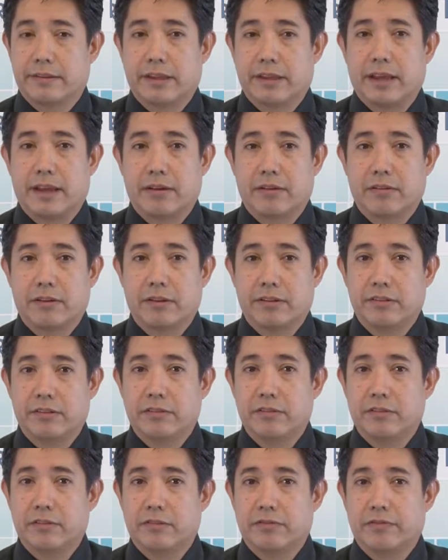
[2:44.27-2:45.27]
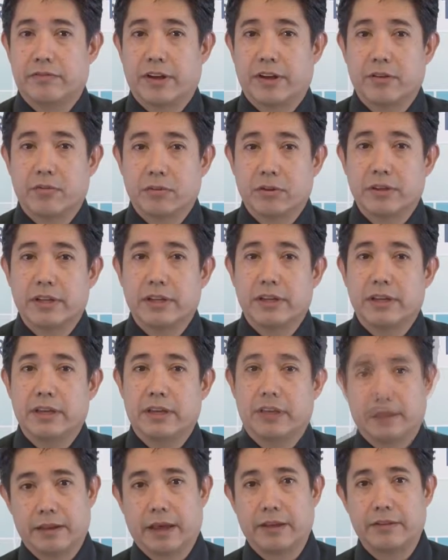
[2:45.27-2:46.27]
standard is used
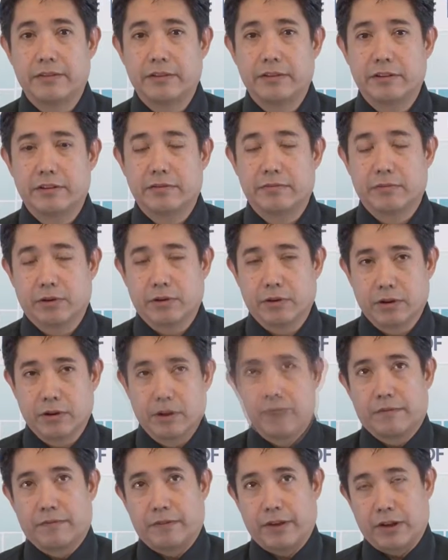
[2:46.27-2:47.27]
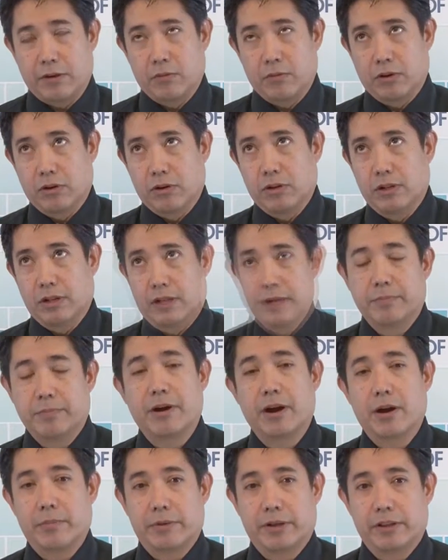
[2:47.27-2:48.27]
federally, not just for federal
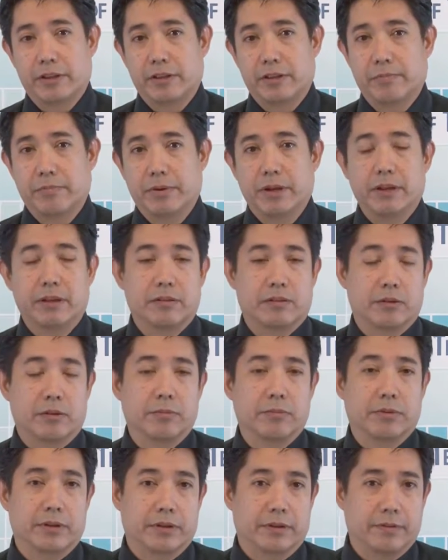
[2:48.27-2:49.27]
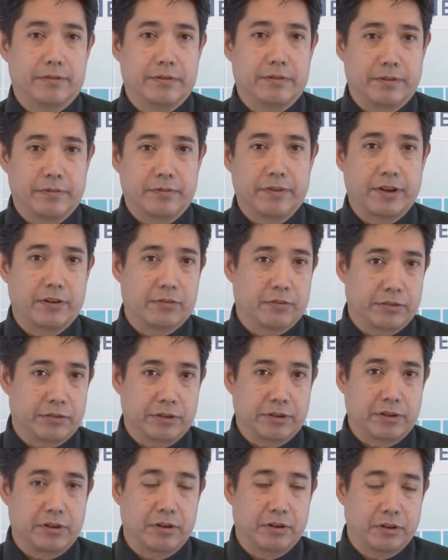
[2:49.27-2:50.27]
departments, but in terms of federal
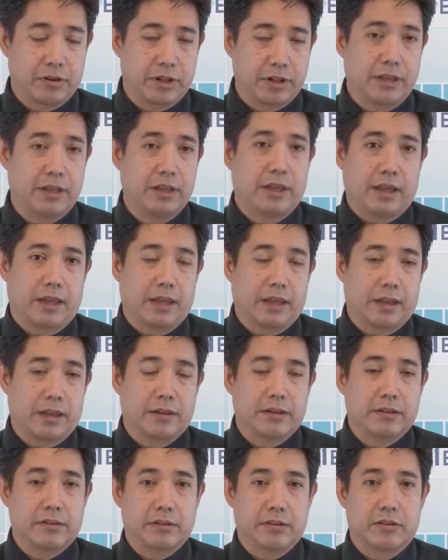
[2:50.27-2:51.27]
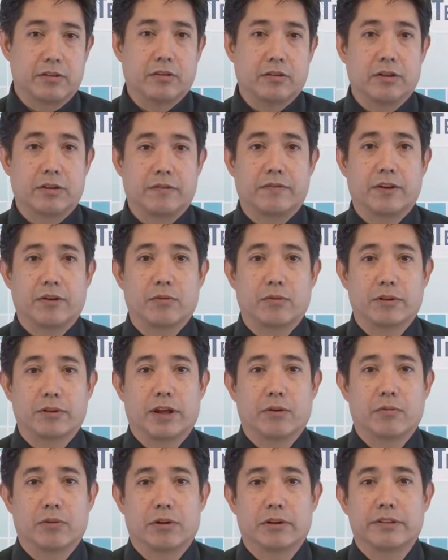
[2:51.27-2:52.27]
security and securing federal
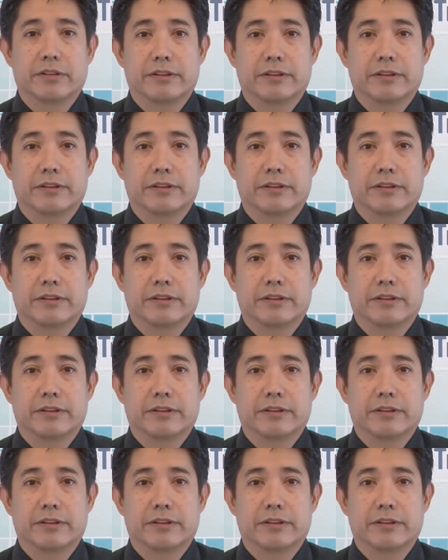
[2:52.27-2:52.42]
networks.